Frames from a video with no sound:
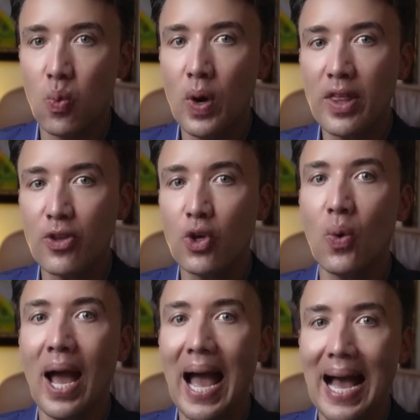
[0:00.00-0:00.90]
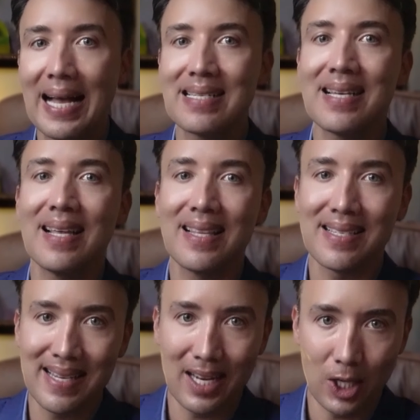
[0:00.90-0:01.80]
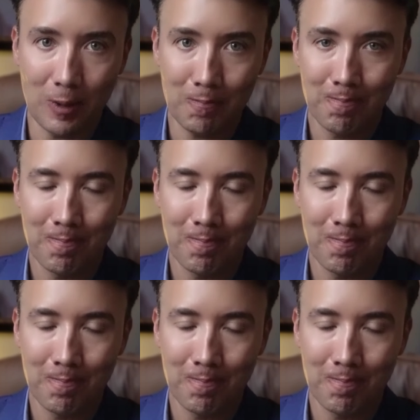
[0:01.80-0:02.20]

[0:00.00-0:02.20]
with you as the seller.